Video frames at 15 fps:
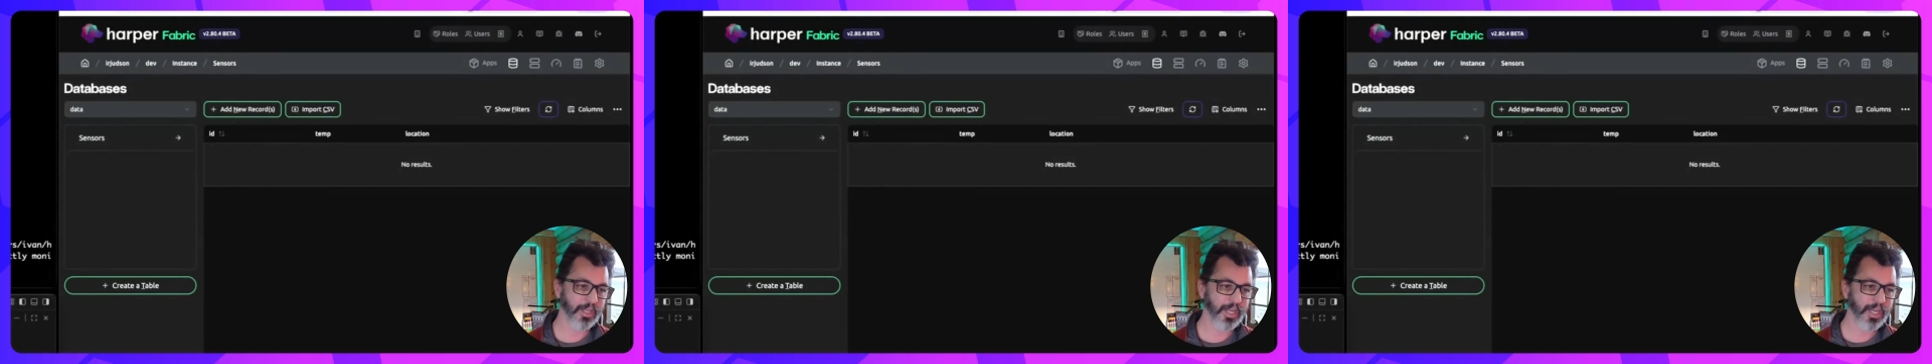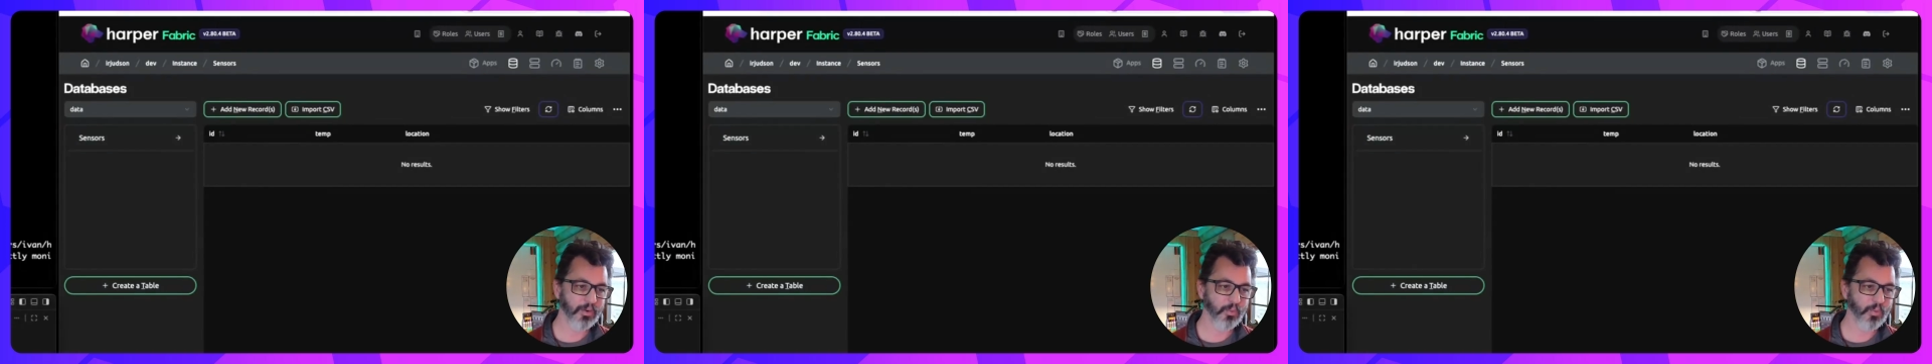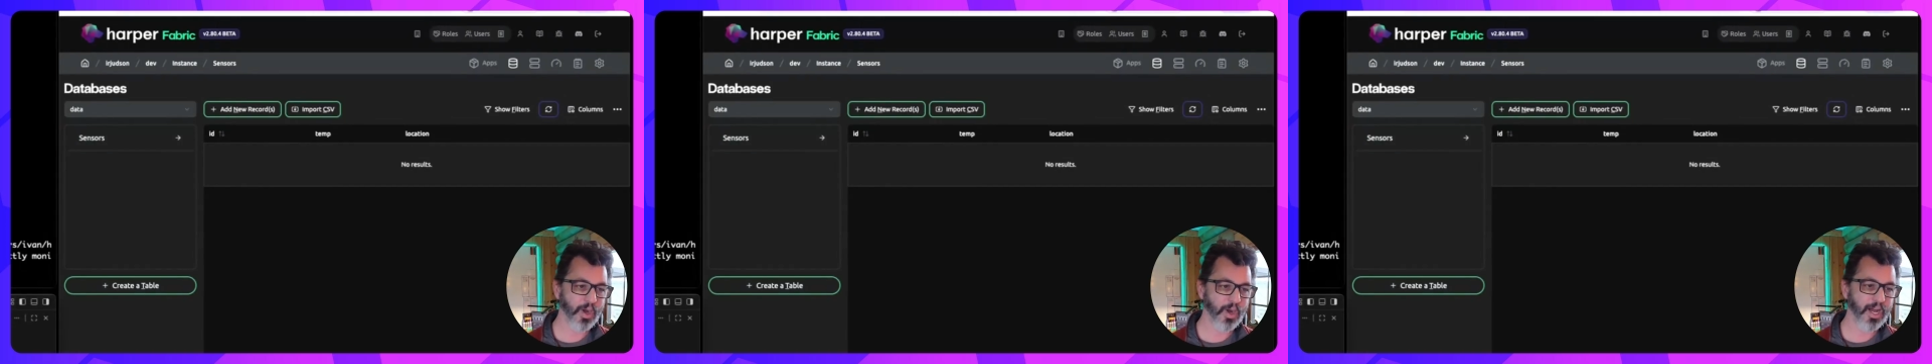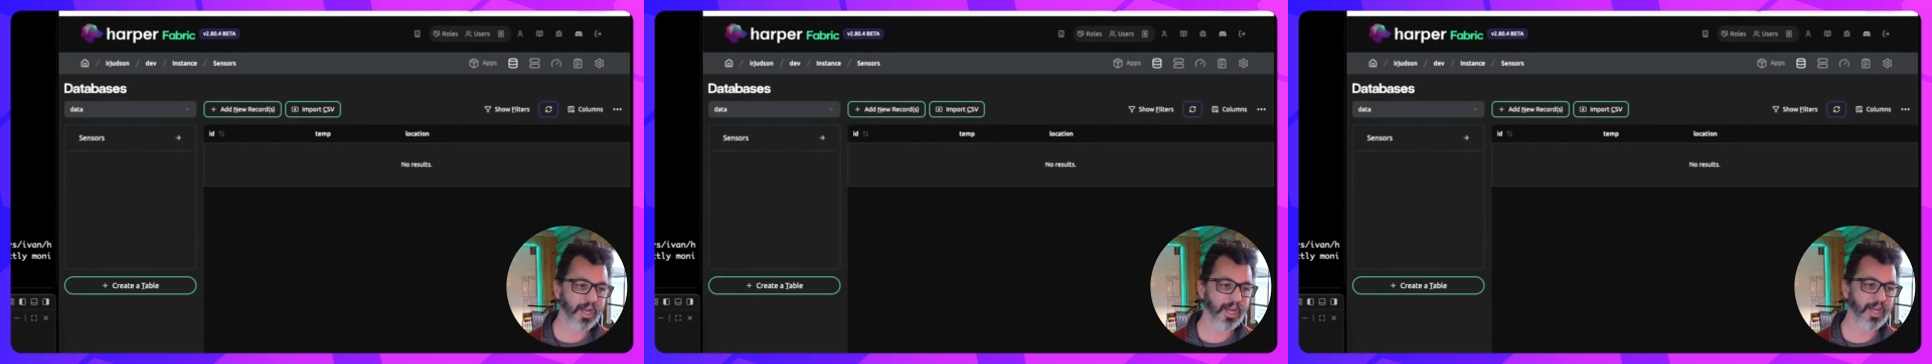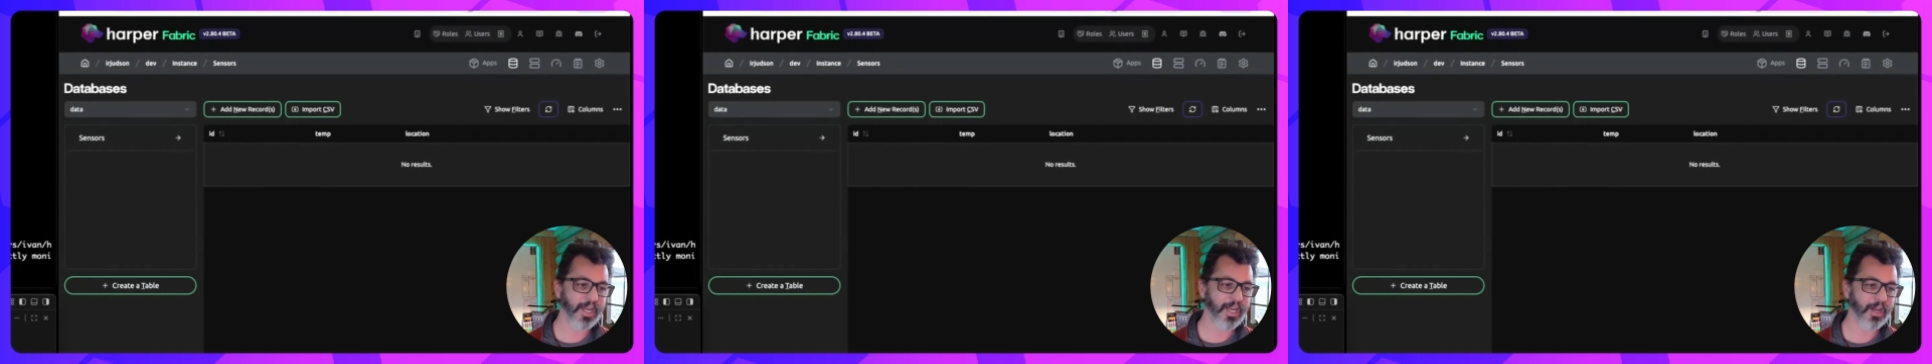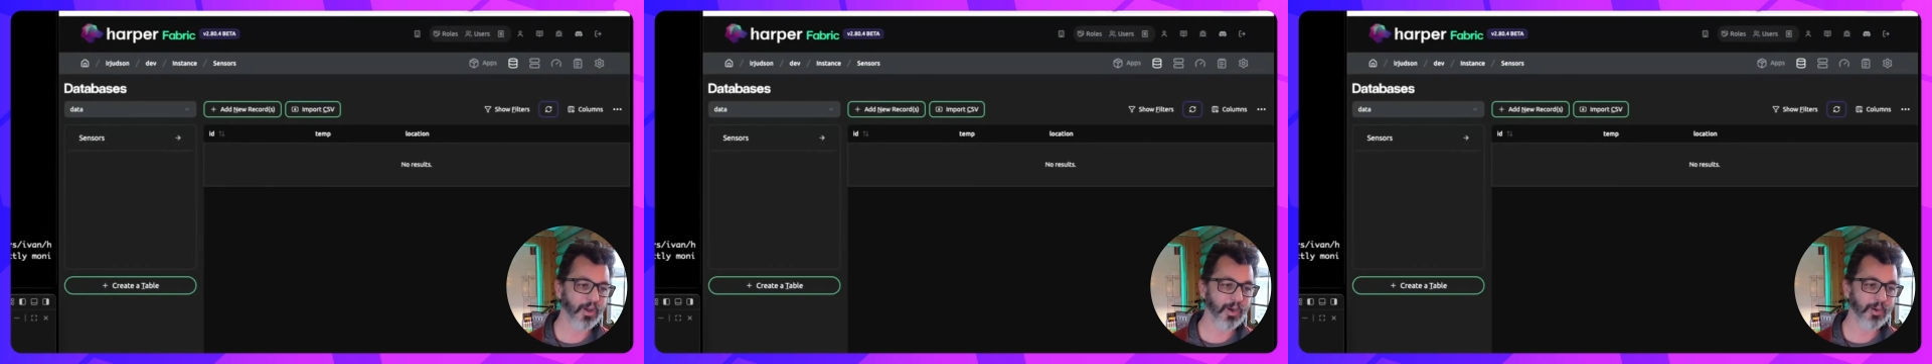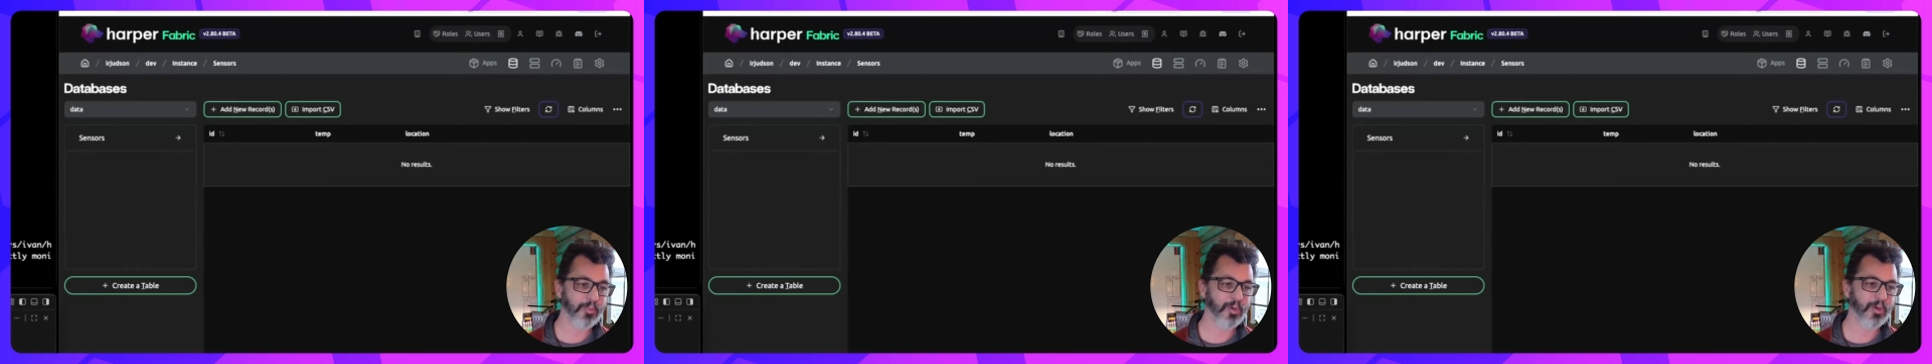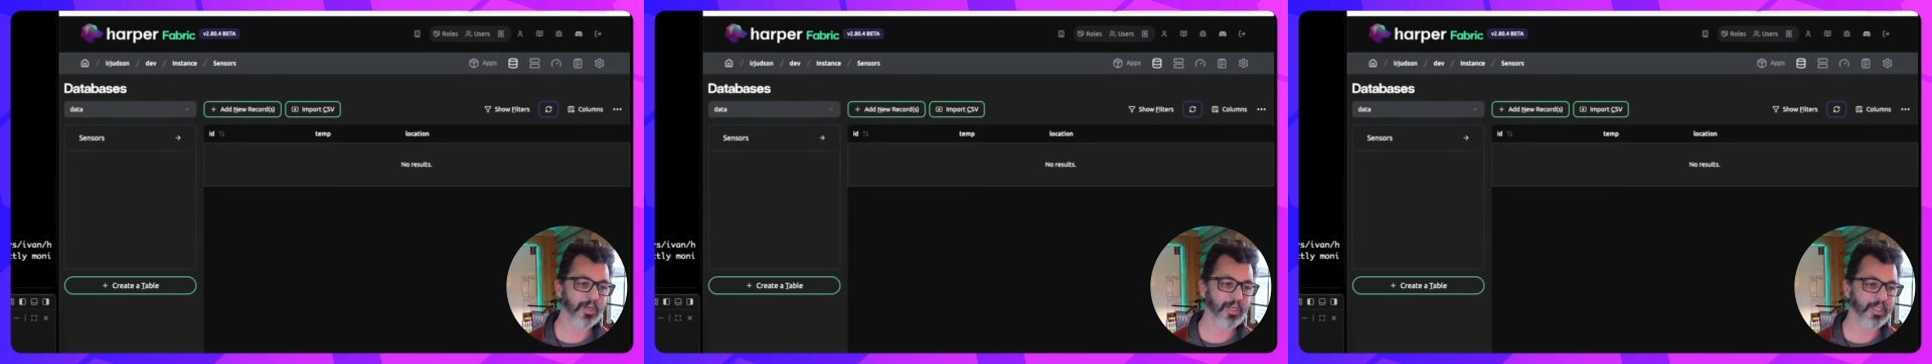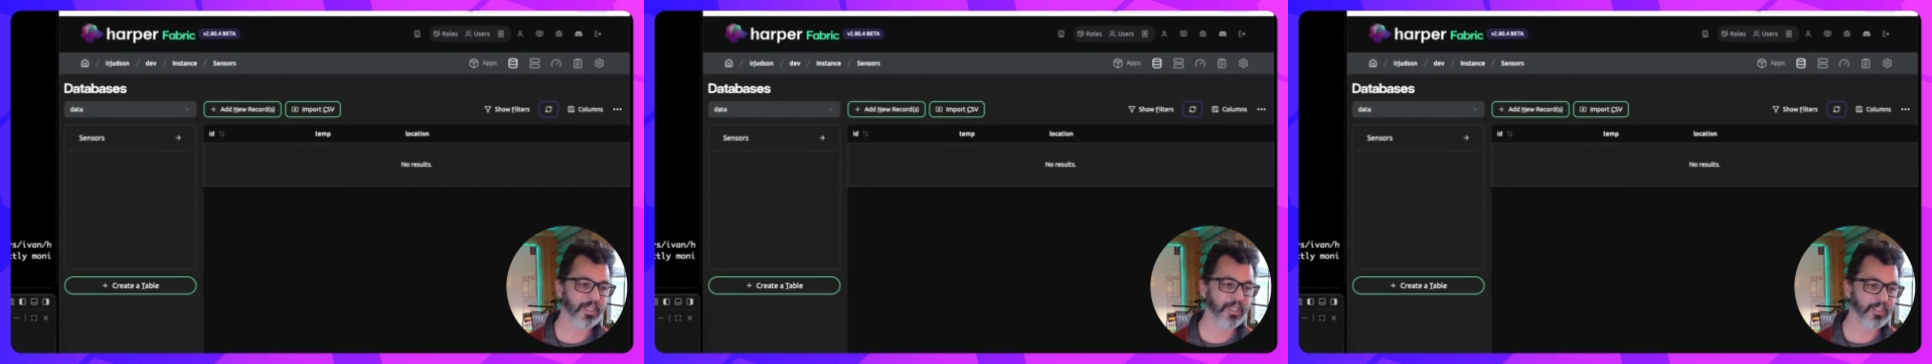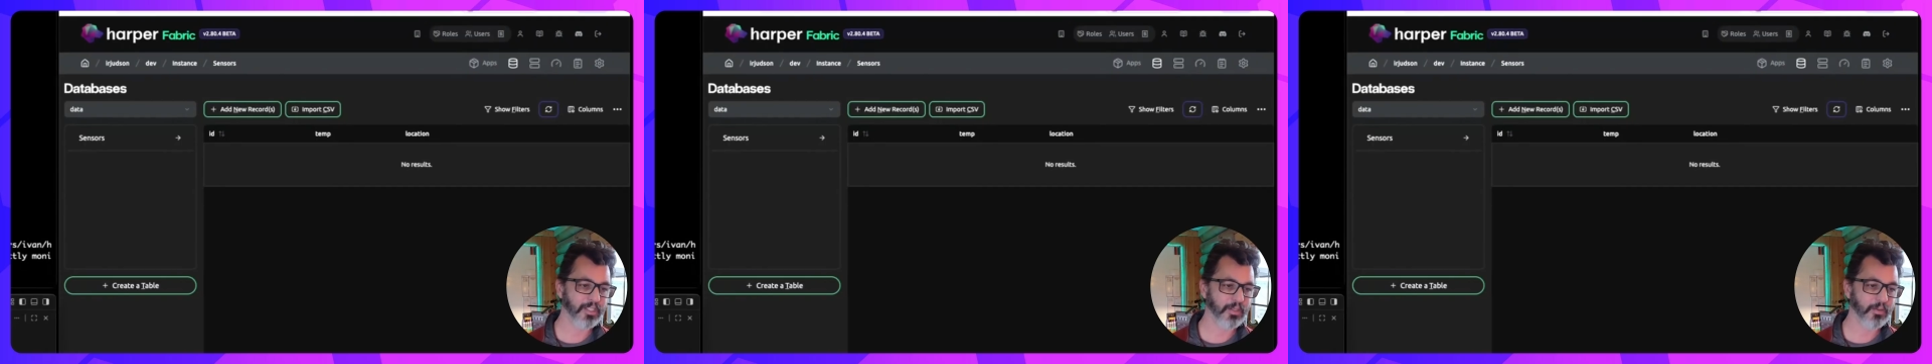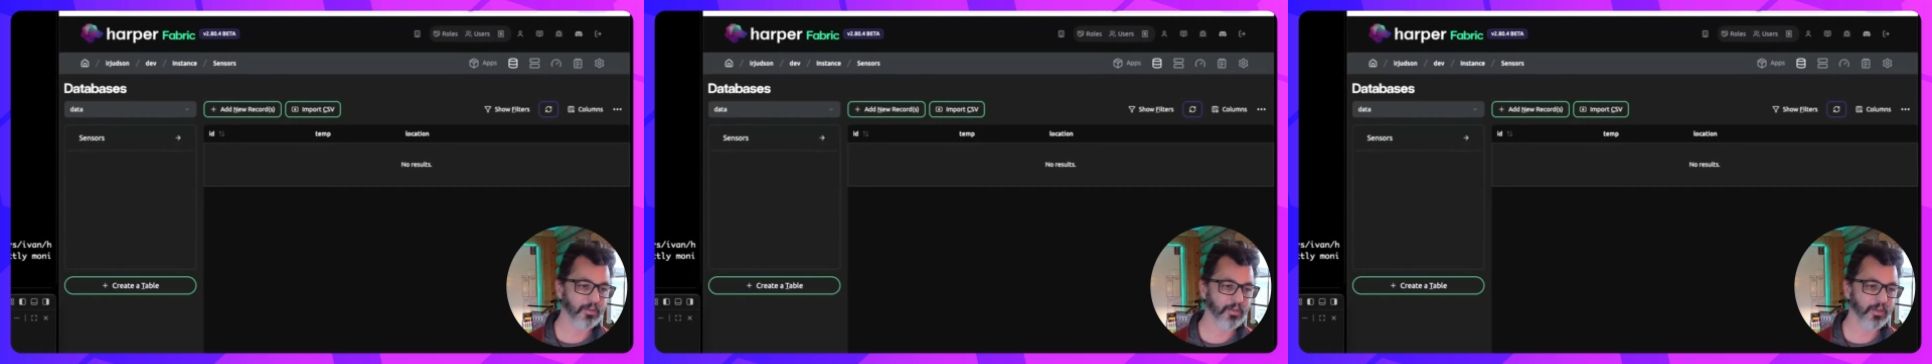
and why Harper is